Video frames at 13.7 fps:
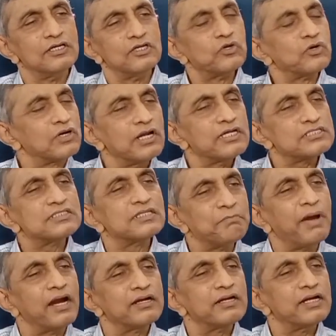utilizing the
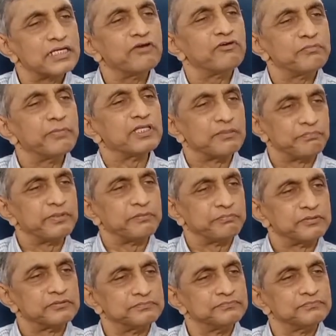mandate given by the people.